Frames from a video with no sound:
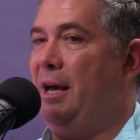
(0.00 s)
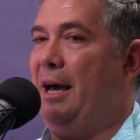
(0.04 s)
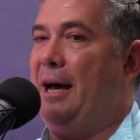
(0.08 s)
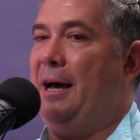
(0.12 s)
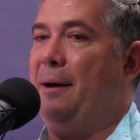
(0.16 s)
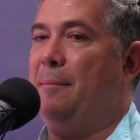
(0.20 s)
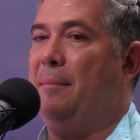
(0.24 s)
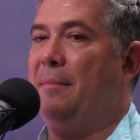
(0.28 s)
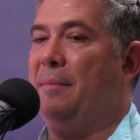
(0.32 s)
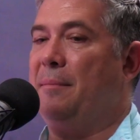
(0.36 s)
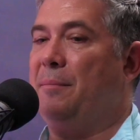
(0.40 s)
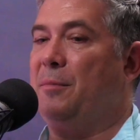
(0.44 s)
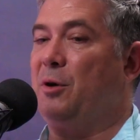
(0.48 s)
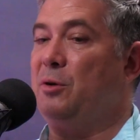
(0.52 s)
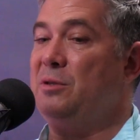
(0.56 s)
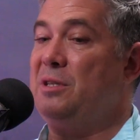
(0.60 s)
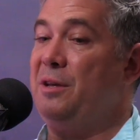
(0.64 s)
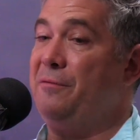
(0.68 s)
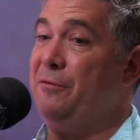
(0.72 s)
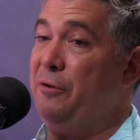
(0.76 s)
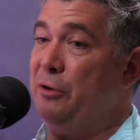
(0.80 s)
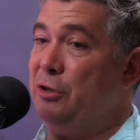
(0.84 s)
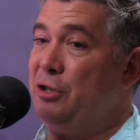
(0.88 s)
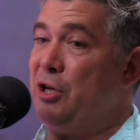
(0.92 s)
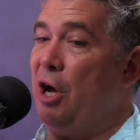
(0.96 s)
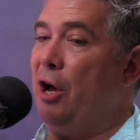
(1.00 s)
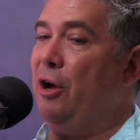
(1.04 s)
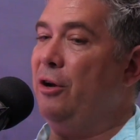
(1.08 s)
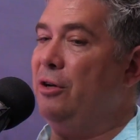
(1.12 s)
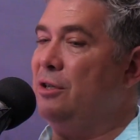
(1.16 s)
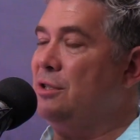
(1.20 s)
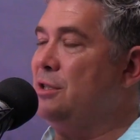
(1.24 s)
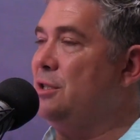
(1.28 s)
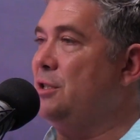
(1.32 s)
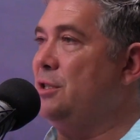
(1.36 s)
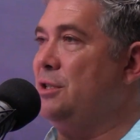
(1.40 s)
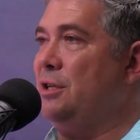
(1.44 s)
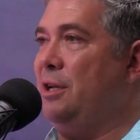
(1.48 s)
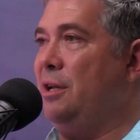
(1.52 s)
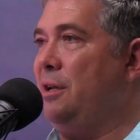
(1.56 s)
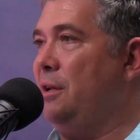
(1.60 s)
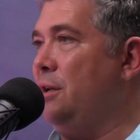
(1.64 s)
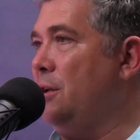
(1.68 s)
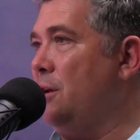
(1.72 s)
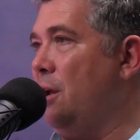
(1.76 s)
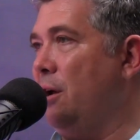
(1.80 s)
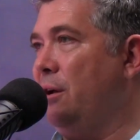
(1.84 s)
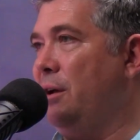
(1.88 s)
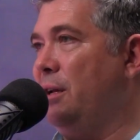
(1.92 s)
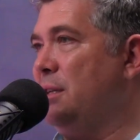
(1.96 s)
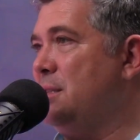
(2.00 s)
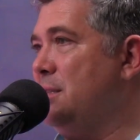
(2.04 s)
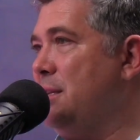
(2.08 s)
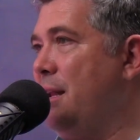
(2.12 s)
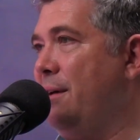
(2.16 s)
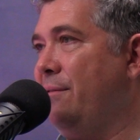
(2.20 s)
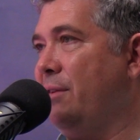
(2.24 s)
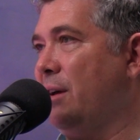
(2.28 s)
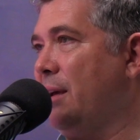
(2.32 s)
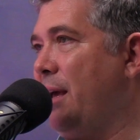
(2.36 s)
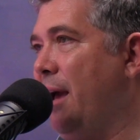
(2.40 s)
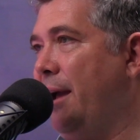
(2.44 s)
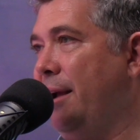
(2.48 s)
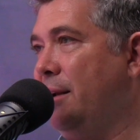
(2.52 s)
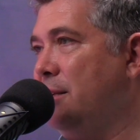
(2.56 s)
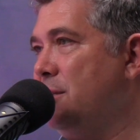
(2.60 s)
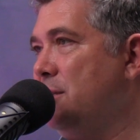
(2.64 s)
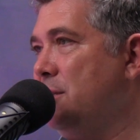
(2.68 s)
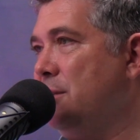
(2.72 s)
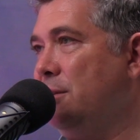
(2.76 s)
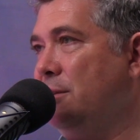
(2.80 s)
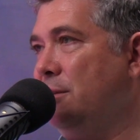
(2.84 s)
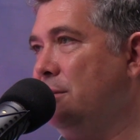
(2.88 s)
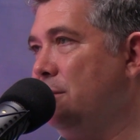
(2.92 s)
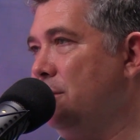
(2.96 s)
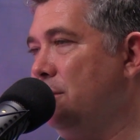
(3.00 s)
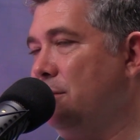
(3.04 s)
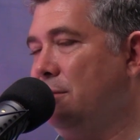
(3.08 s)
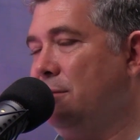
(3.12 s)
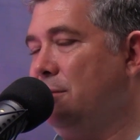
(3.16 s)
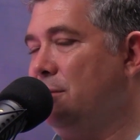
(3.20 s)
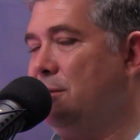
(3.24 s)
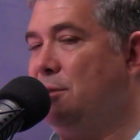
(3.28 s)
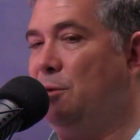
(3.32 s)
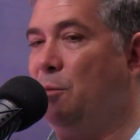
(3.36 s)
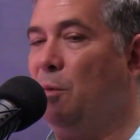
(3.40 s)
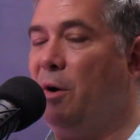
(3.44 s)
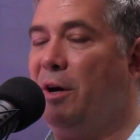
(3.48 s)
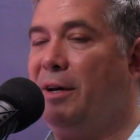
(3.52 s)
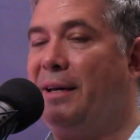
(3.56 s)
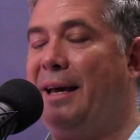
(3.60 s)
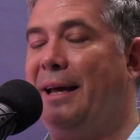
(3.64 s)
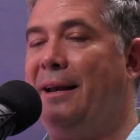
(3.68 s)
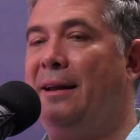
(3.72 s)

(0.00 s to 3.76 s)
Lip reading: Because if you don't, it's never going to work.